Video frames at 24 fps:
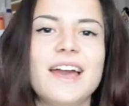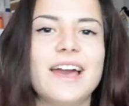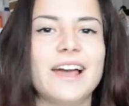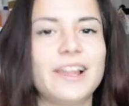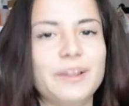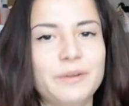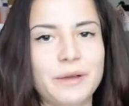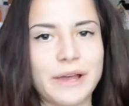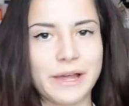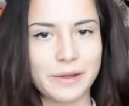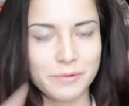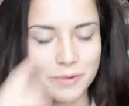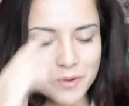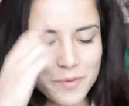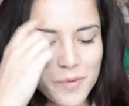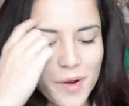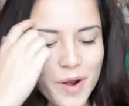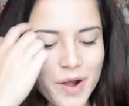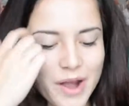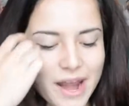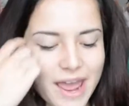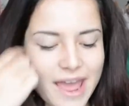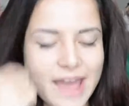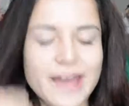Hello
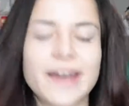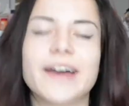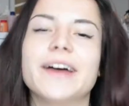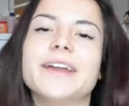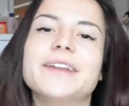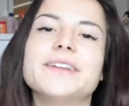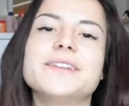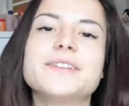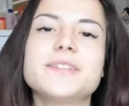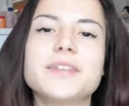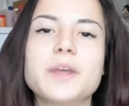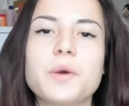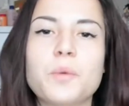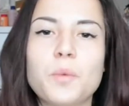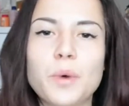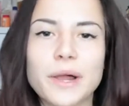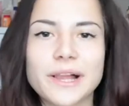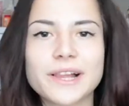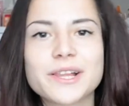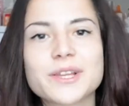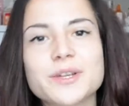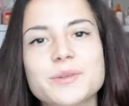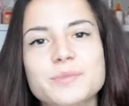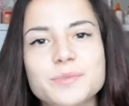everyone and
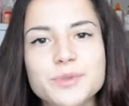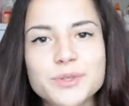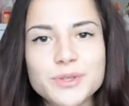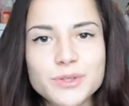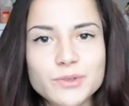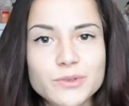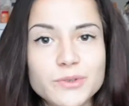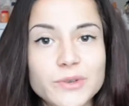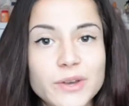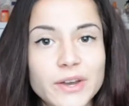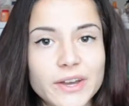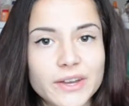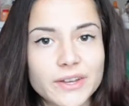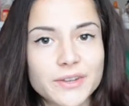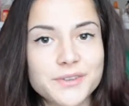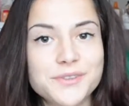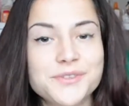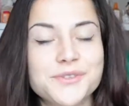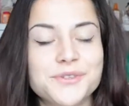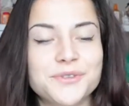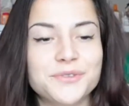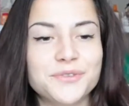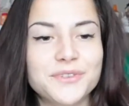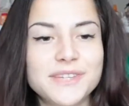welcome to a
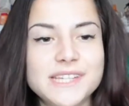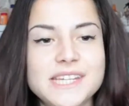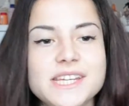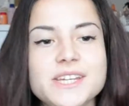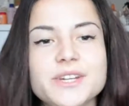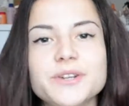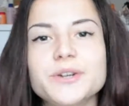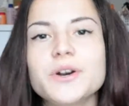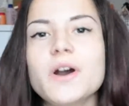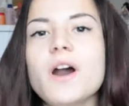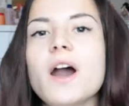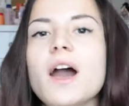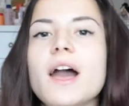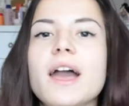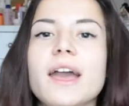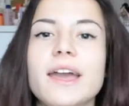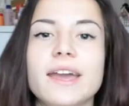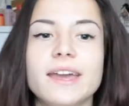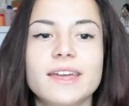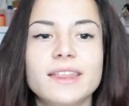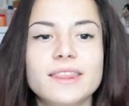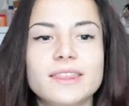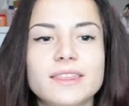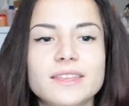new video.
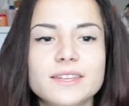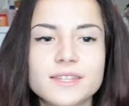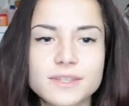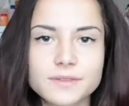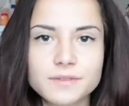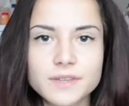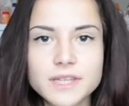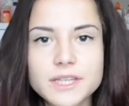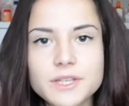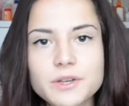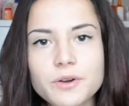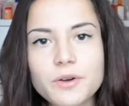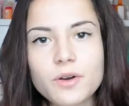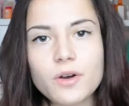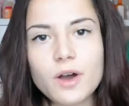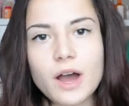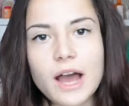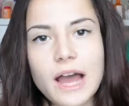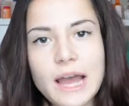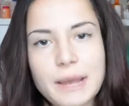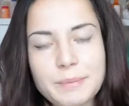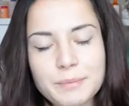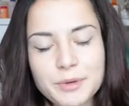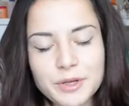In this video
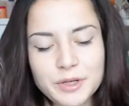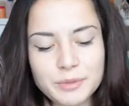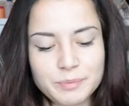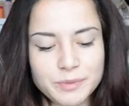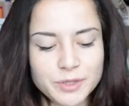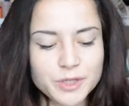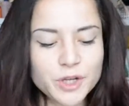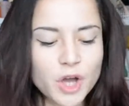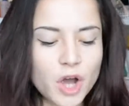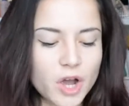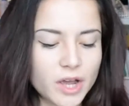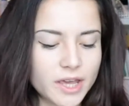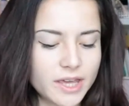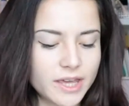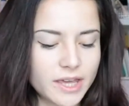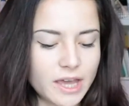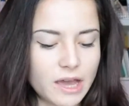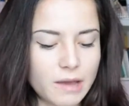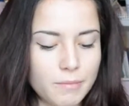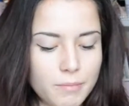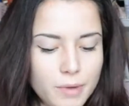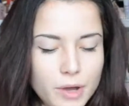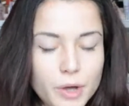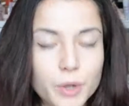I'm going to be talking
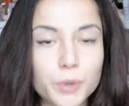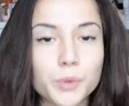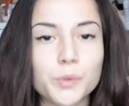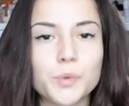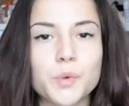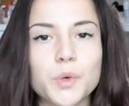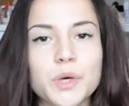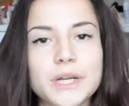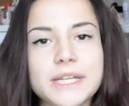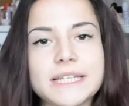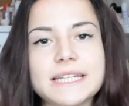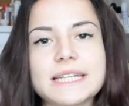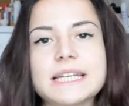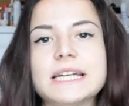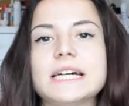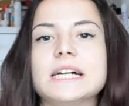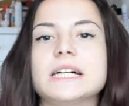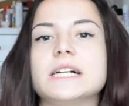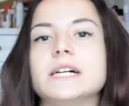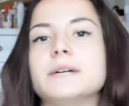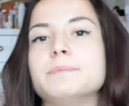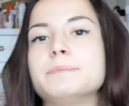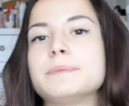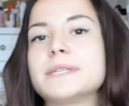about what
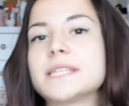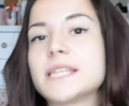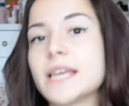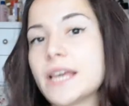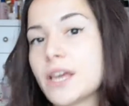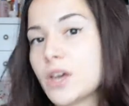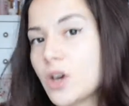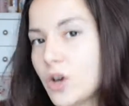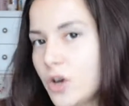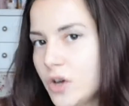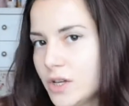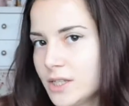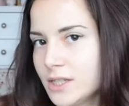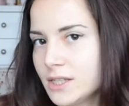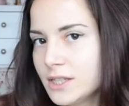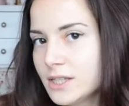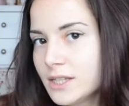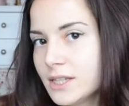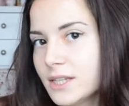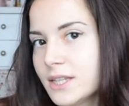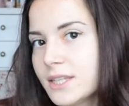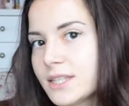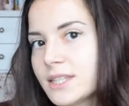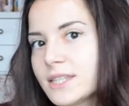
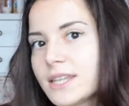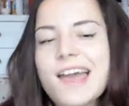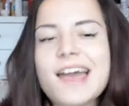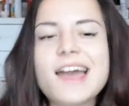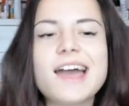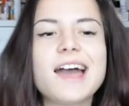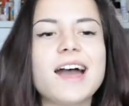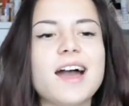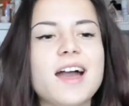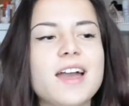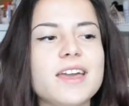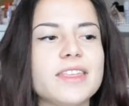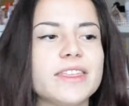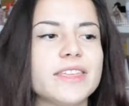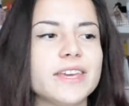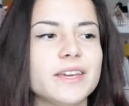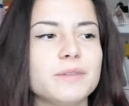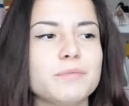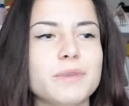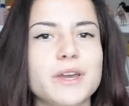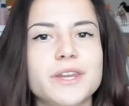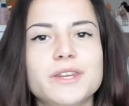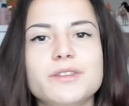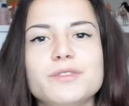psychosis is. I
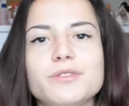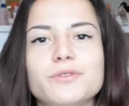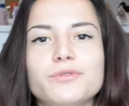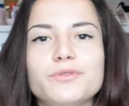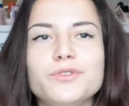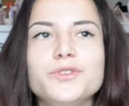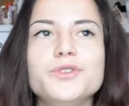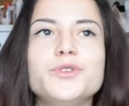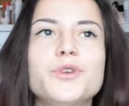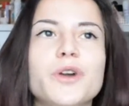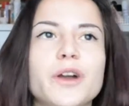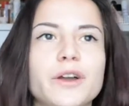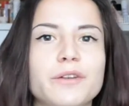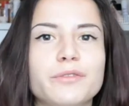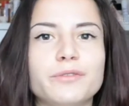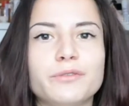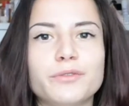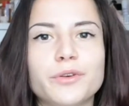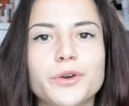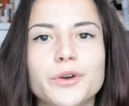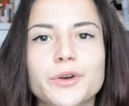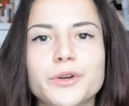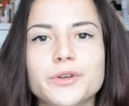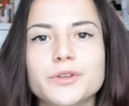think many of you have
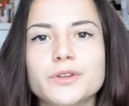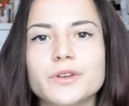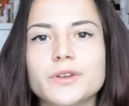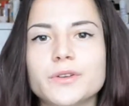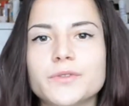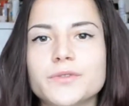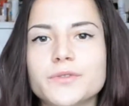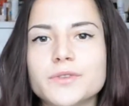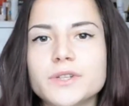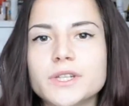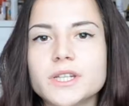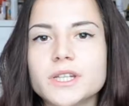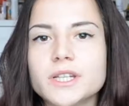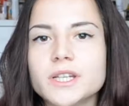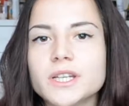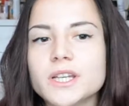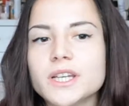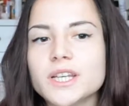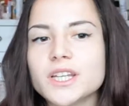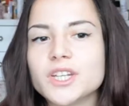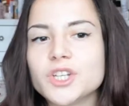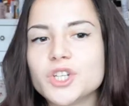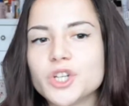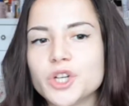heard of
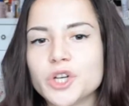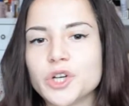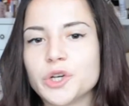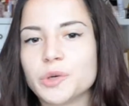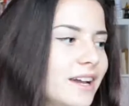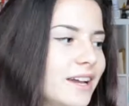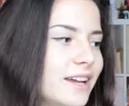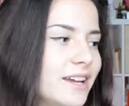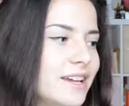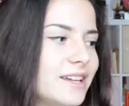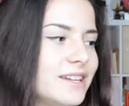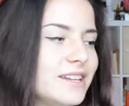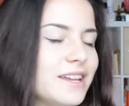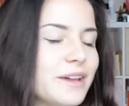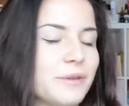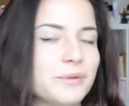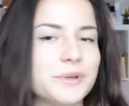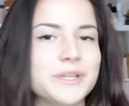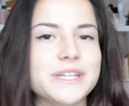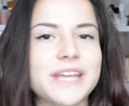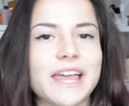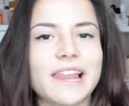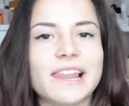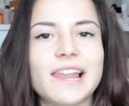the term in
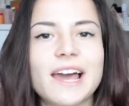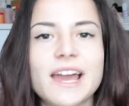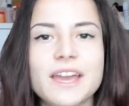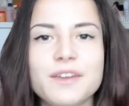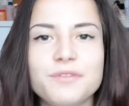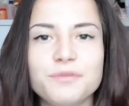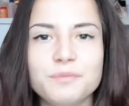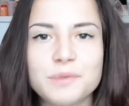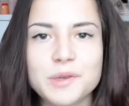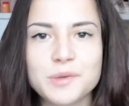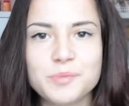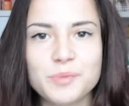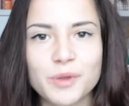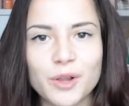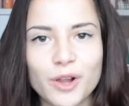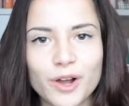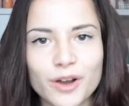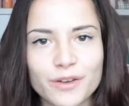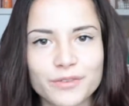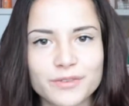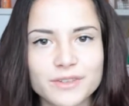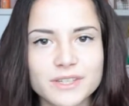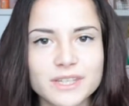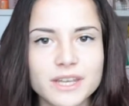everyday life. People
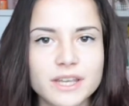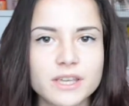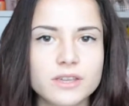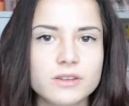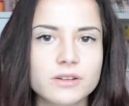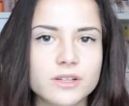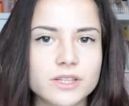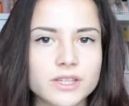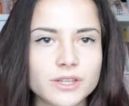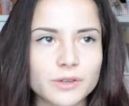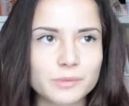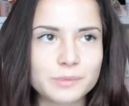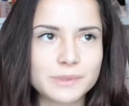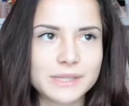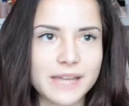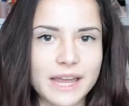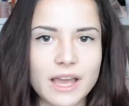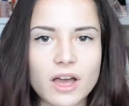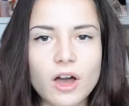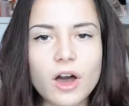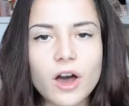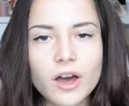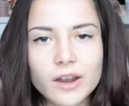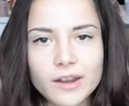often say you're so
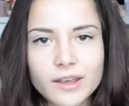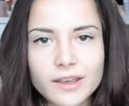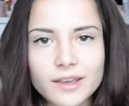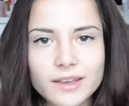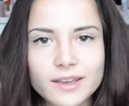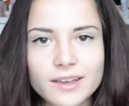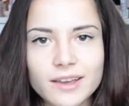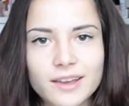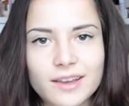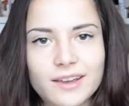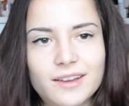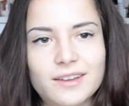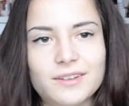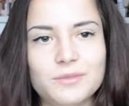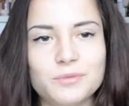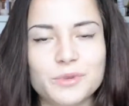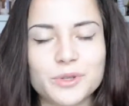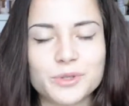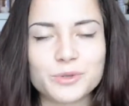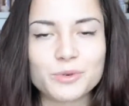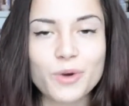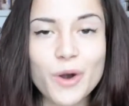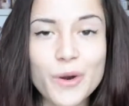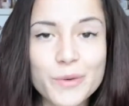psychotic and
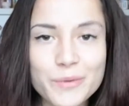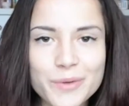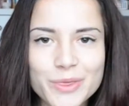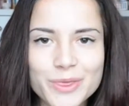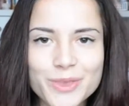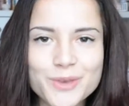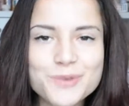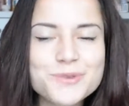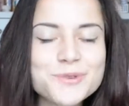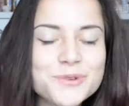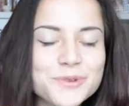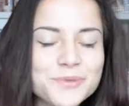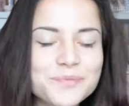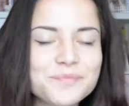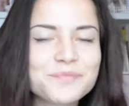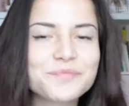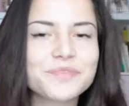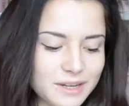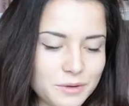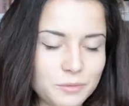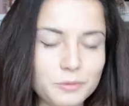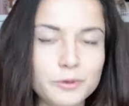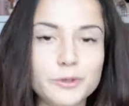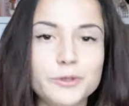what's wrong with you.
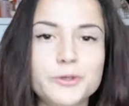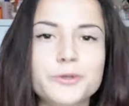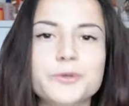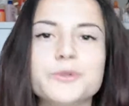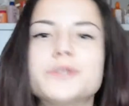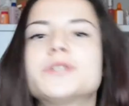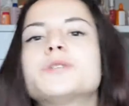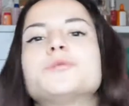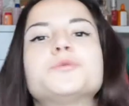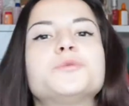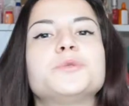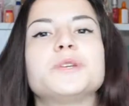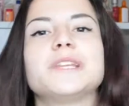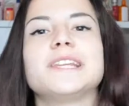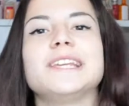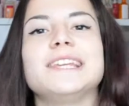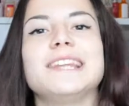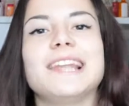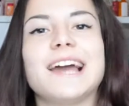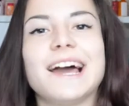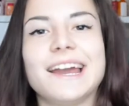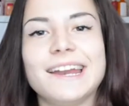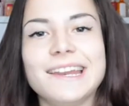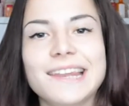So we use it really
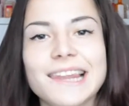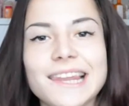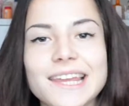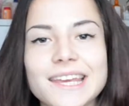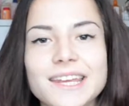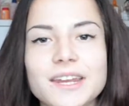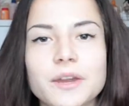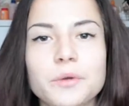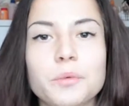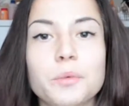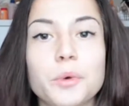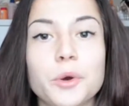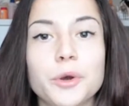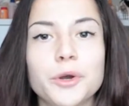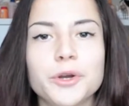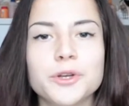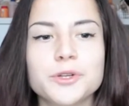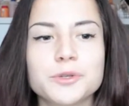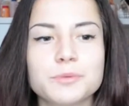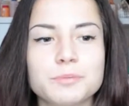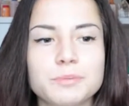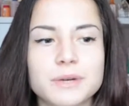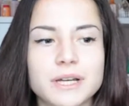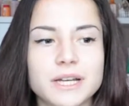lightly, that
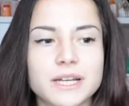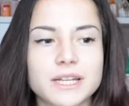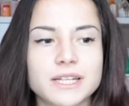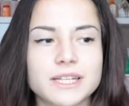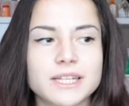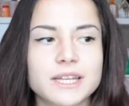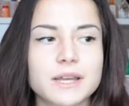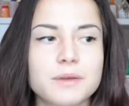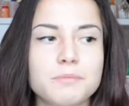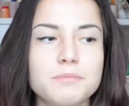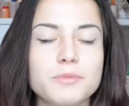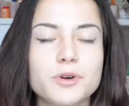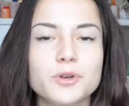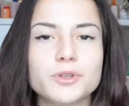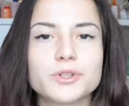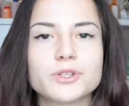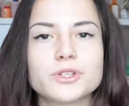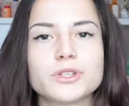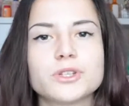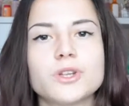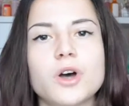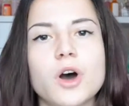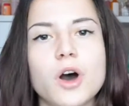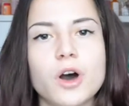word, but
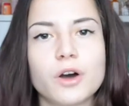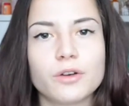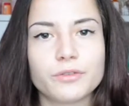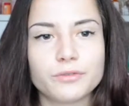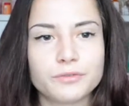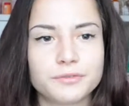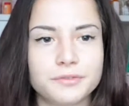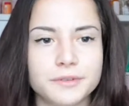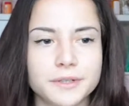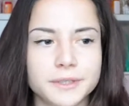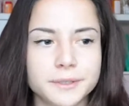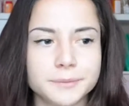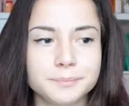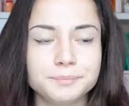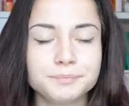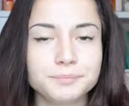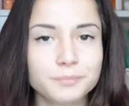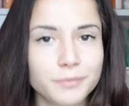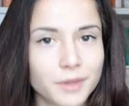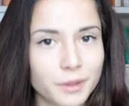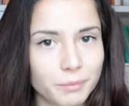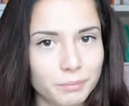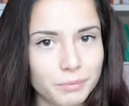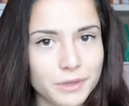most of
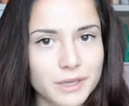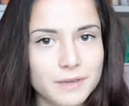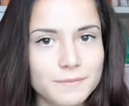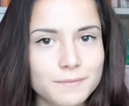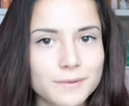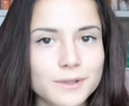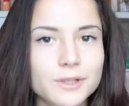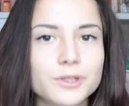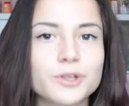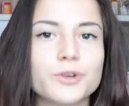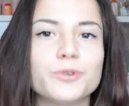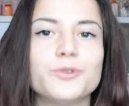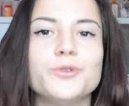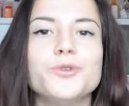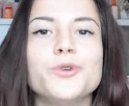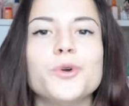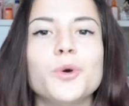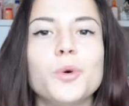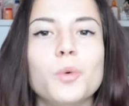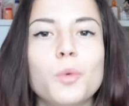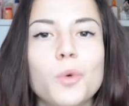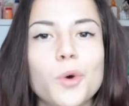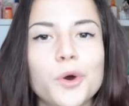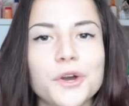the people don't
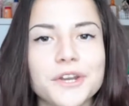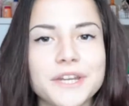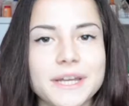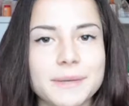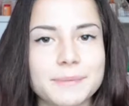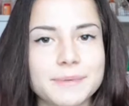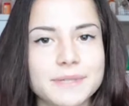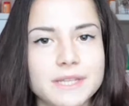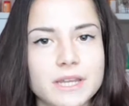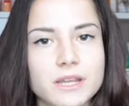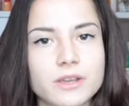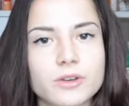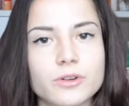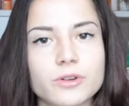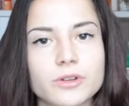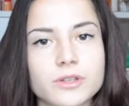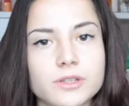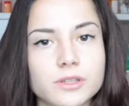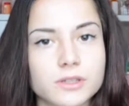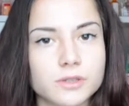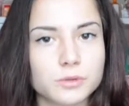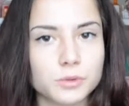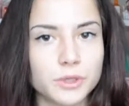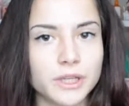know what a
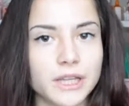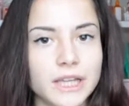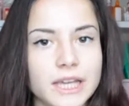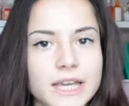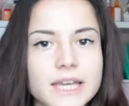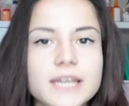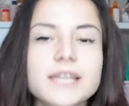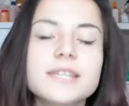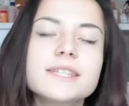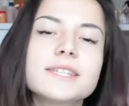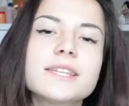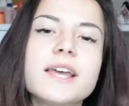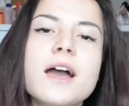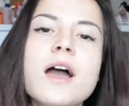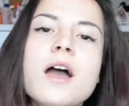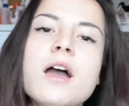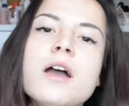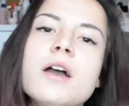psychosis really is.